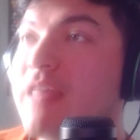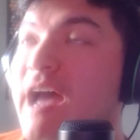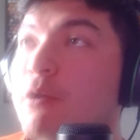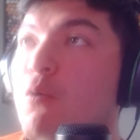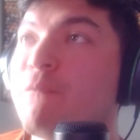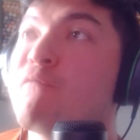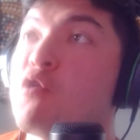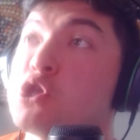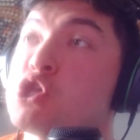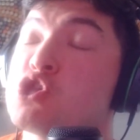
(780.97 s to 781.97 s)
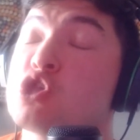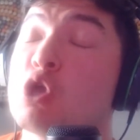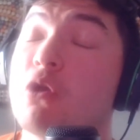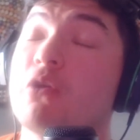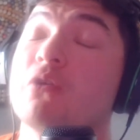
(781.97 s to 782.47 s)
That'll for
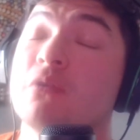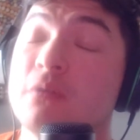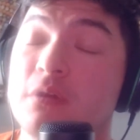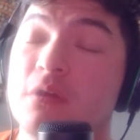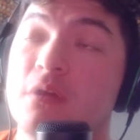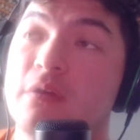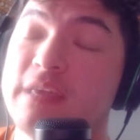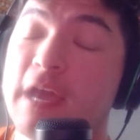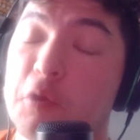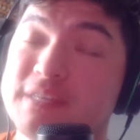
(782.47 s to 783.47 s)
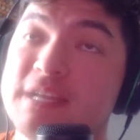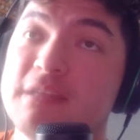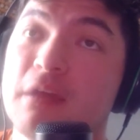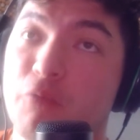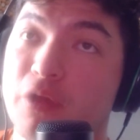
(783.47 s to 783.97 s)
sure guarantee
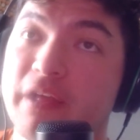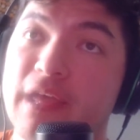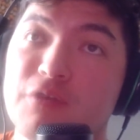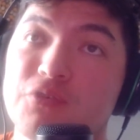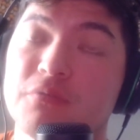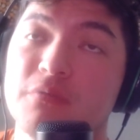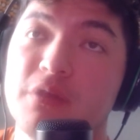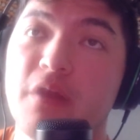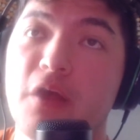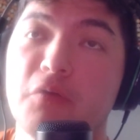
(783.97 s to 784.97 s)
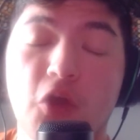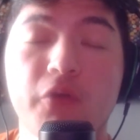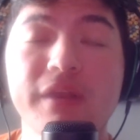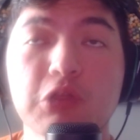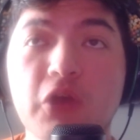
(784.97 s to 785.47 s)
them relegation. You know, they're
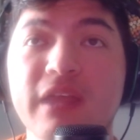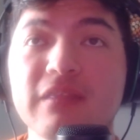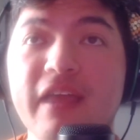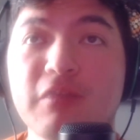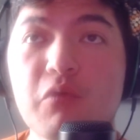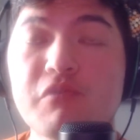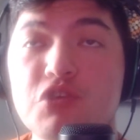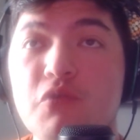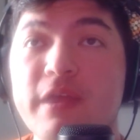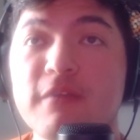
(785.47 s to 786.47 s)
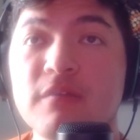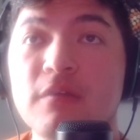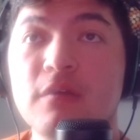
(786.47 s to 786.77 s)
already looking like they're a shoo-in